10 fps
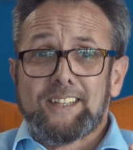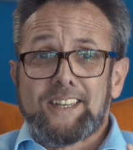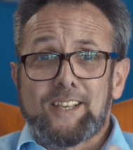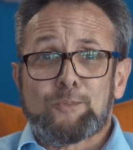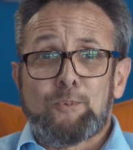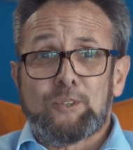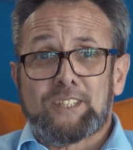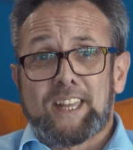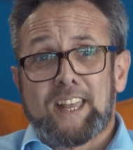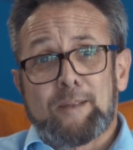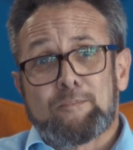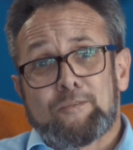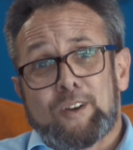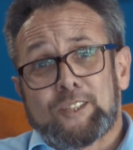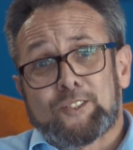NetSupport DNA
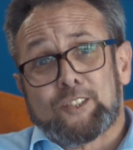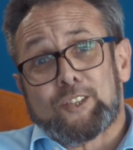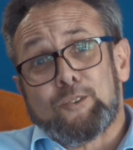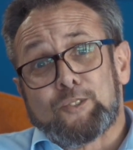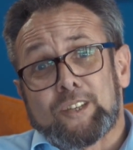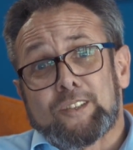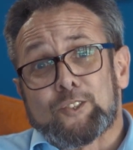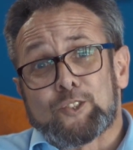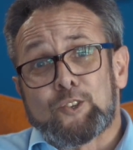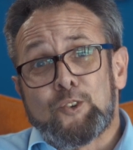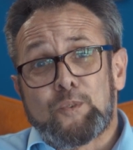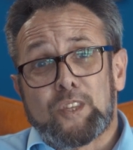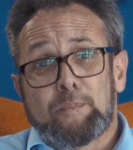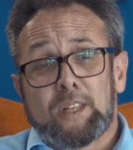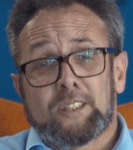provides the user and the school with
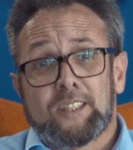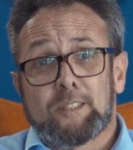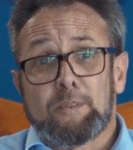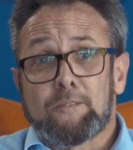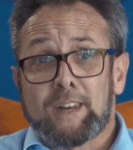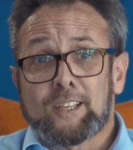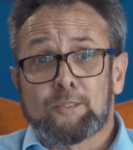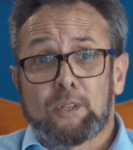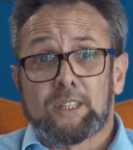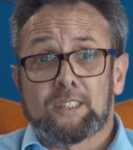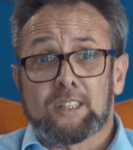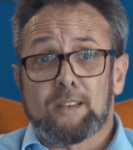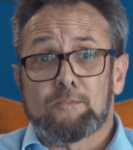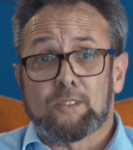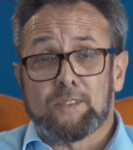the ability to be flexible in
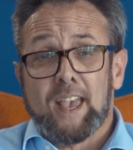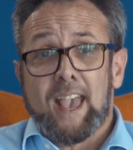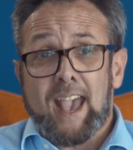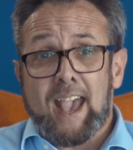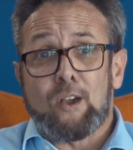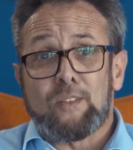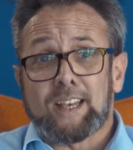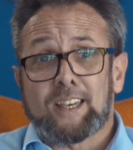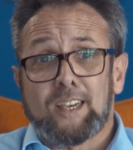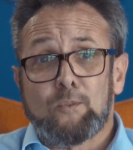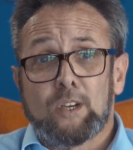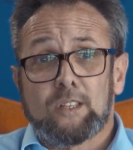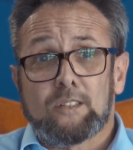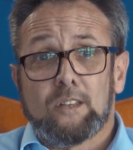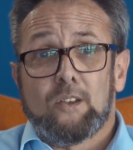terms of how that
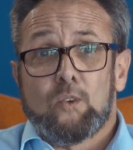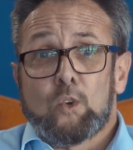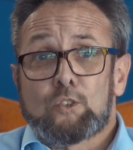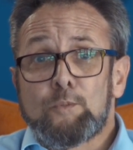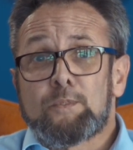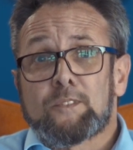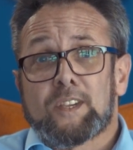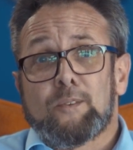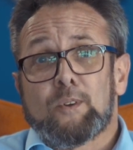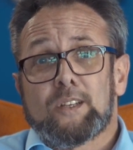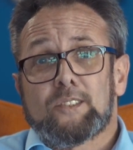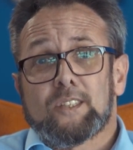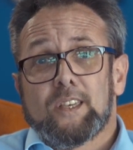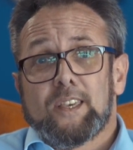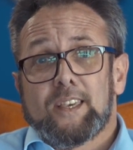keyword or group of
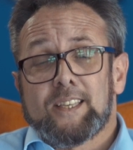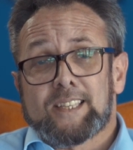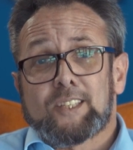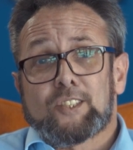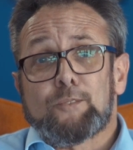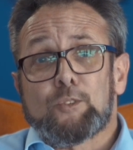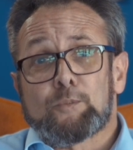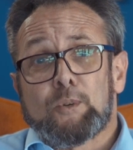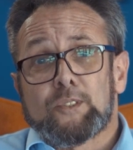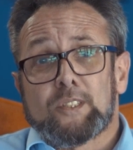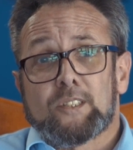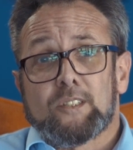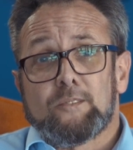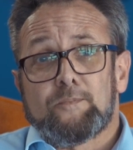keywords is actually responded to.